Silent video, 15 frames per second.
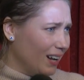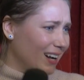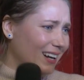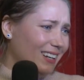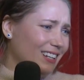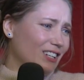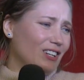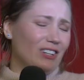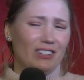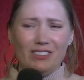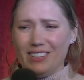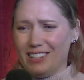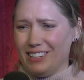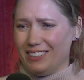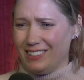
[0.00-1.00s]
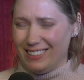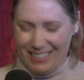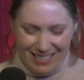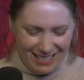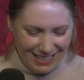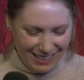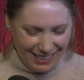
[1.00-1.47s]

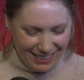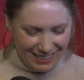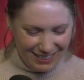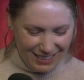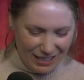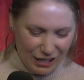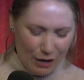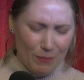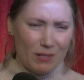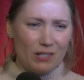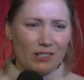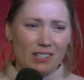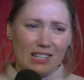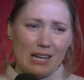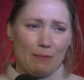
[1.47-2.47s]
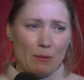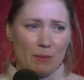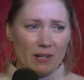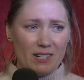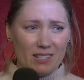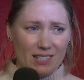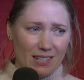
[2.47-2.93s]
It's I'm still the type of
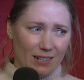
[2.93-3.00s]
person,